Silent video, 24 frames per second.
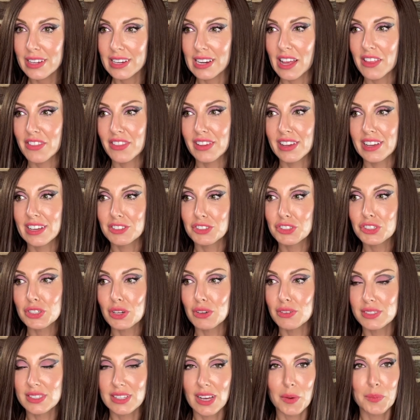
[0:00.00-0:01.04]
and I think it
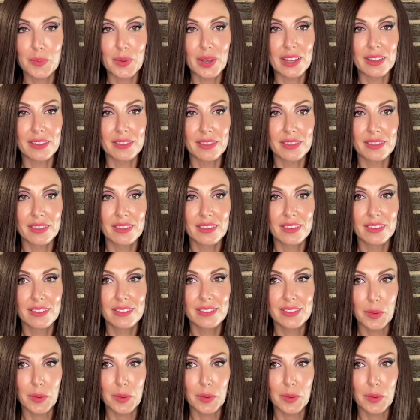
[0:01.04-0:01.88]
shows up in